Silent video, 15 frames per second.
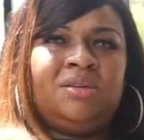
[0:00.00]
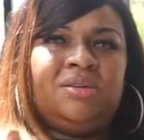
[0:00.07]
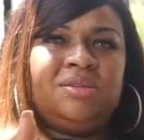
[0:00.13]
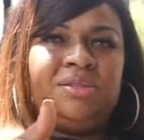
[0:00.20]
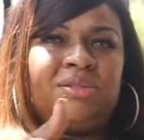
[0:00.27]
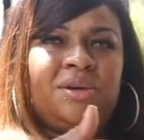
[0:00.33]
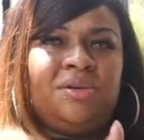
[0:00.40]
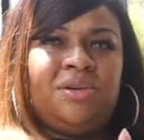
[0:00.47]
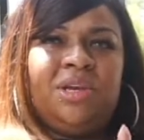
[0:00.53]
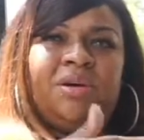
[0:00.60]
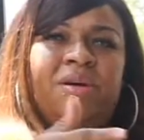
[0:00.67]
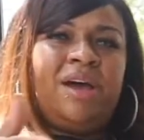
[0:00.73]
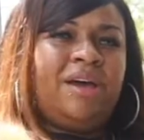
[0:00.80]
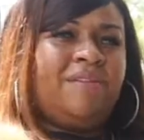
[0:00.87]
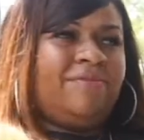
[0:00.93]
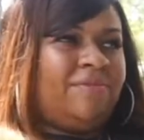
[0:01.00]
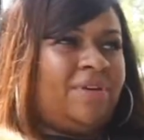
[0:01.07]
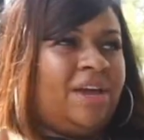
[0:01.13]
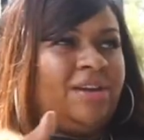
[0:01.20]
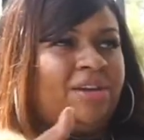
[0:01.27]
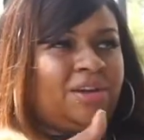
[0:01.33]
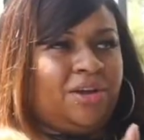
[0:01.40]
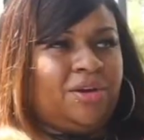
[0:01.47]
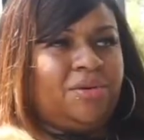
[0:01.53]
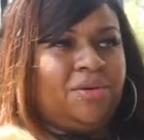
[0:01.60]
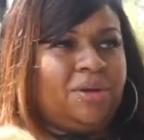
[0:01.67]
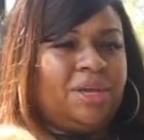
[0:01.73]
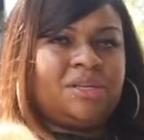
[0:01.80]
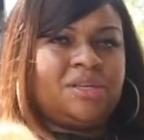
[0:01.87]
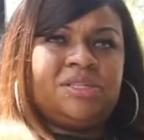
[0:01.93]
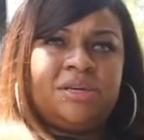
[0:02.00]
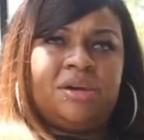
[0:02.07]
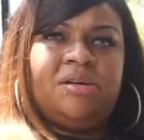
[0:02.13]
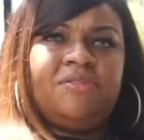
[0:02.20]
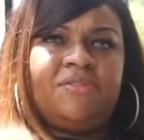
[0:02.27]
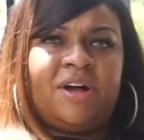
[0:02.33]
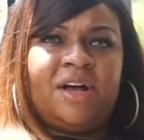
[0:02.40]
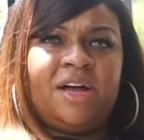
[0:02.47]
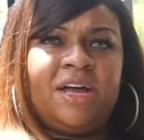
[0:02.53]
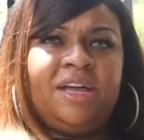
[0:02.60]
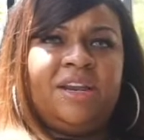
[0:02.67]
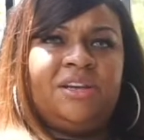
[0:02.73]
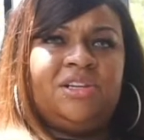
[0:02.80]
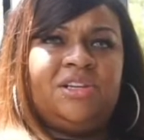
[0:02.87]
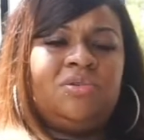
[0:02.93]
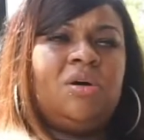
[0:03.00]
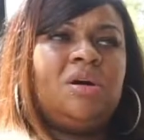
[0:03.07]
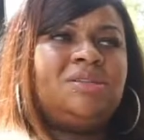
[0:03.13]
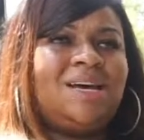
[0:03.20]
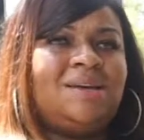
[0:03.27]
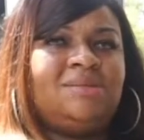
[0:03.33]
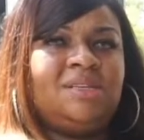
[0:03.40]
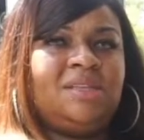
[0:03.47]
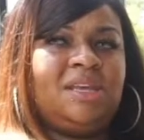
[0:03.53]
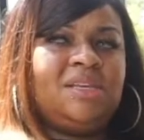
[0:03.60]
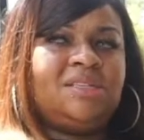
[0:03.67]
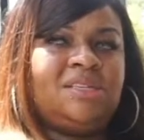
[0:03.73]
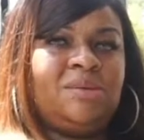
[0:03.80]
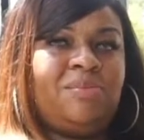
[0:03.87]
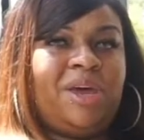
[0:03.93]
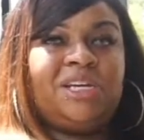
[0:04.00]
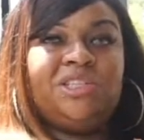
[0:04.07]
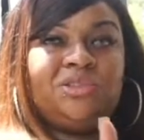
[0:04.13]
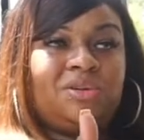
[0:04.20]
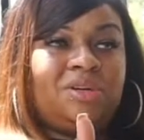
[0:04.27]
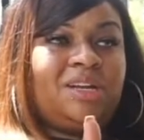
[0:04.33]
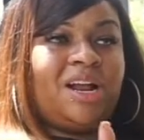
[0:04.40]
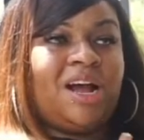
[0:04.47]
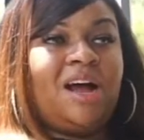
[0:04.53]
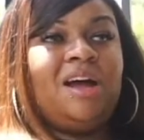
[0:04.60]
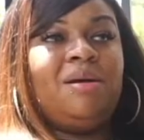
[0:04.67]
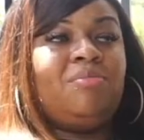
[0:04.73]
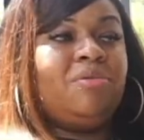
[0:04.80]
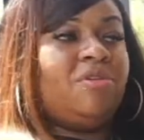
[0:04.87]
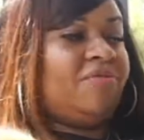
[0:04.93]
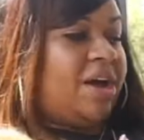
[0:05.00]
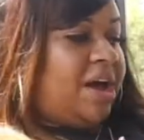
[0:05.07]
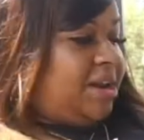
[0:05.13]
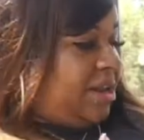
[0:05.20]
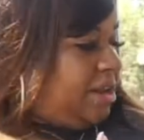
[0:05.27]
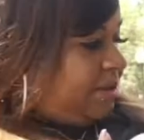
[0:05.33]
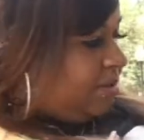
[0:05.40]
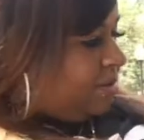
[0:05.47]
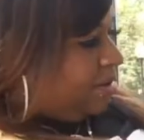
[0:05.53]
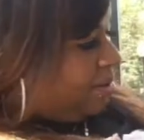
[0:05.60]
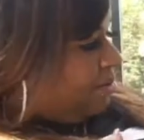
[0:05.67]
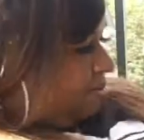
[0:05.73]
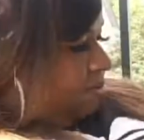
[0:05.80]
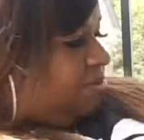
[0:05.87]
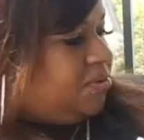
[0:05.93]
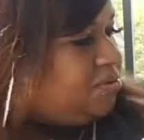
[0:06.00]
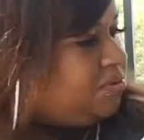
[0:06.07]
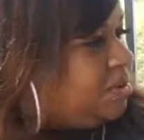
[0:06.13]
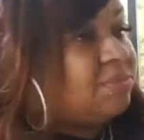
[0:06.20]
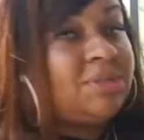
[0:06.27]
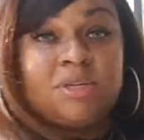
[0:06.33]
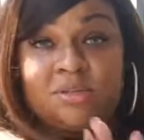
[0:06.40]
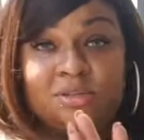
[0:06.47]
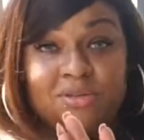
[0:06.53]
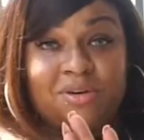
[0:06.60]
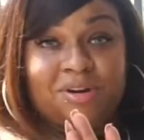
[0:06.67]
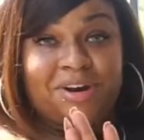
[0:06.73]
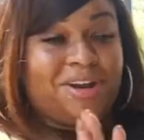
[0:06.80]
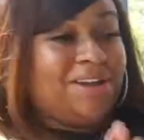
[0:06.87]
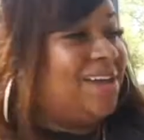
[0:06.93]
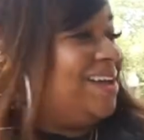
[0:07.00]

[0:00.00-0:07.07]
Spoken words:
So, I have had to go and get certified and do all types of things to make sure that I'm providing, I'm so sorry,